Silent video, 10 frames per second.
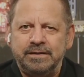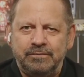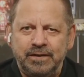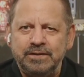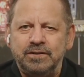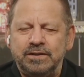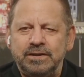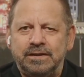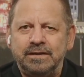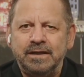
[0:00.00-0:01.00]
division
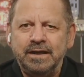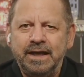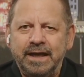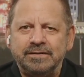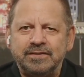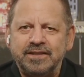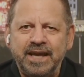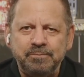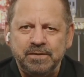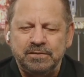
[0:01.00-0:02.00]
and, and
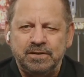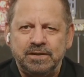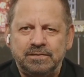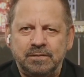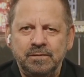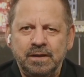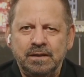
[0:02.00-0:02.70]
skepticism.